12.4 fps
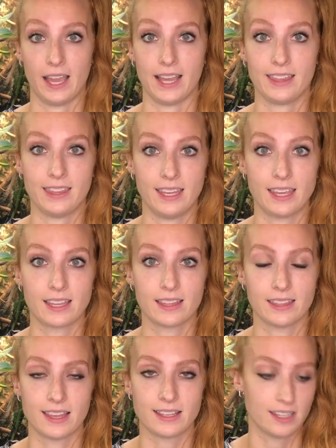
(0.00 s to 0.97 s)
I
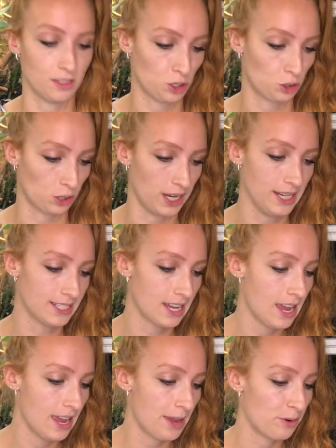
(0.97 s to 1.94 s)
think this is great.
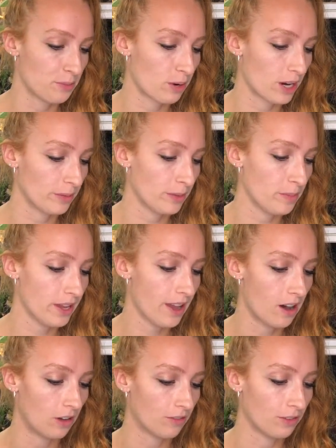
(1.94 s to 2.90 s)
It would probably be
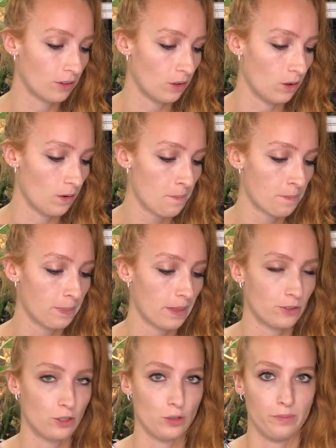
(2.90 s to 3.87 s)
helpful
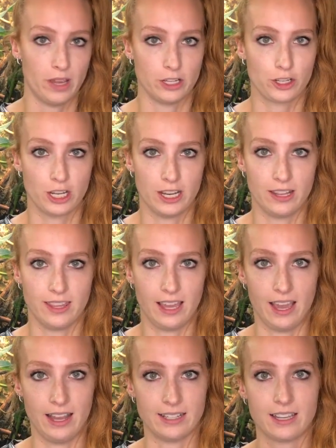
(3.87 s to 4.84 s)
to mention
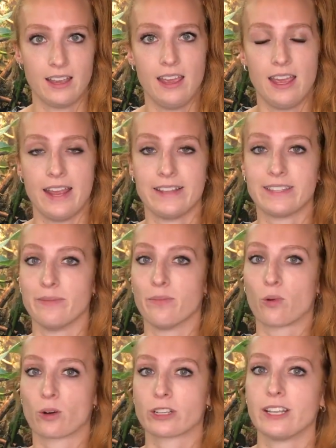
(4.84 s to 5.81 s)
that it's
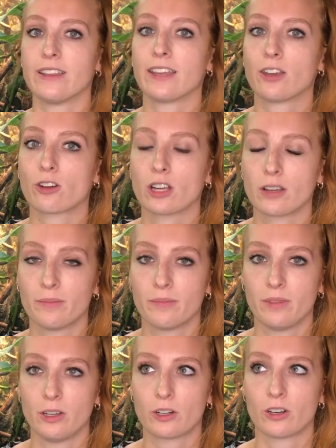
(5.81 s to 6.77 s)
important that
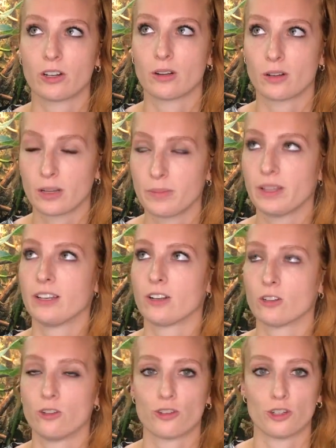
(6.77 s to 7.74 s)
your chameleon
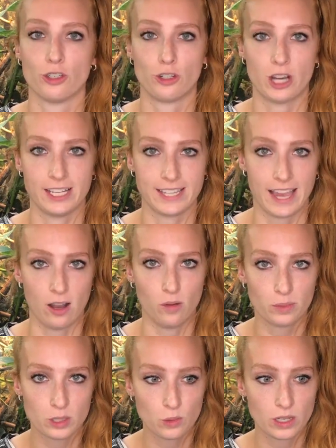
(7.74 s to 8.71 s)
enclosure dries
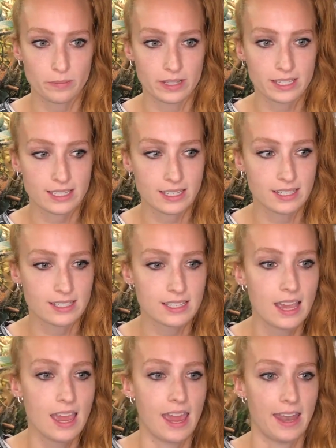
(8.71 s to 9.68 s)
out between mistings,
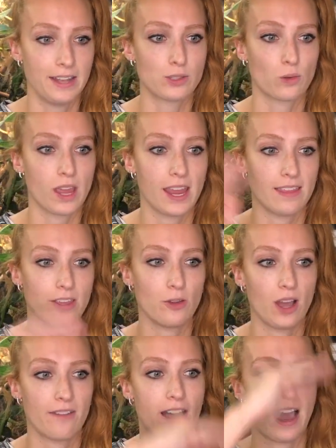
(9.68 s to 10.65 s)
and it's okay that you
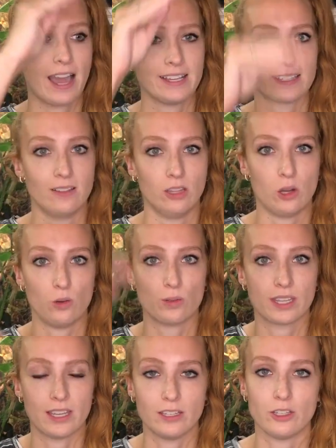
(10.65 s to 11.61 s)
have highs and
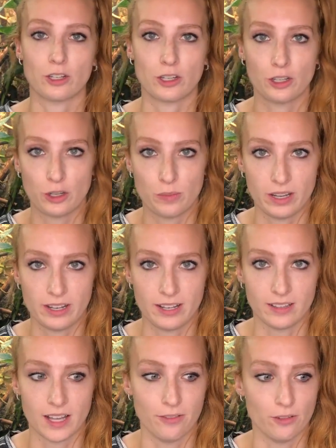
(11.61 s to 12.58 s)
lows in your humidity
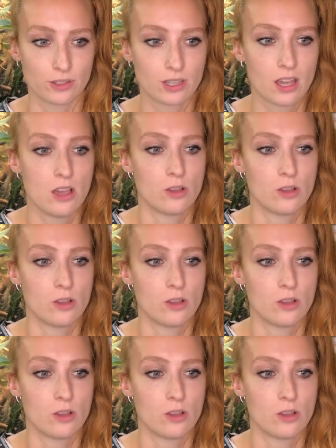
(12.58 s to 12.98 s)
levels.